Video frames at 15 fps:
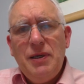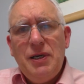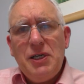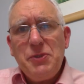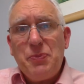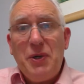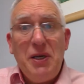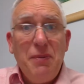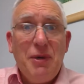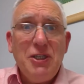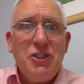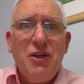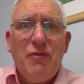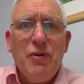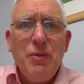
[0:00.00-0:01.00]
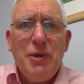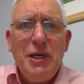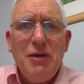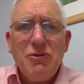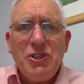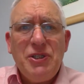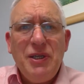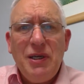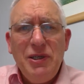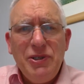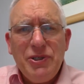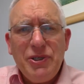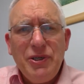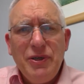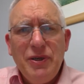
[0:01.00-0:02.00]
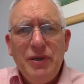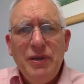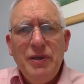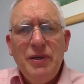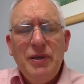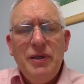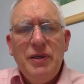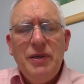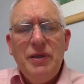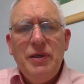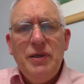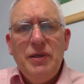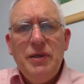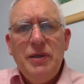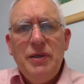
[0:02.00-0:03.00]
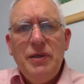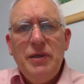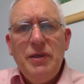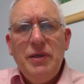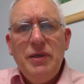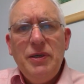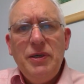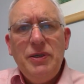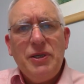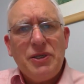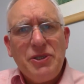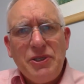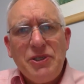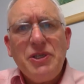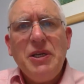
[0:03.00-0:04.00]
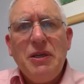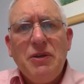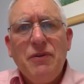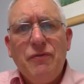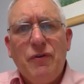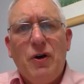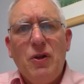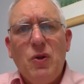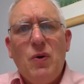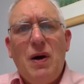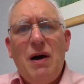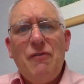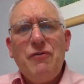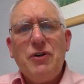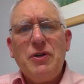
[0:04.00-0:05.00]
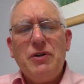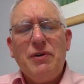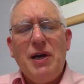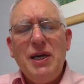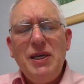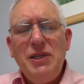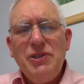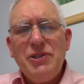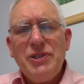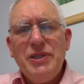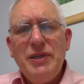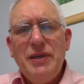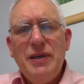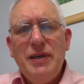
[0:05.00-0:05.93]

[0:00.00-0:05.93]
As pretty much everyone else does who doesn't seek to follow after Christ.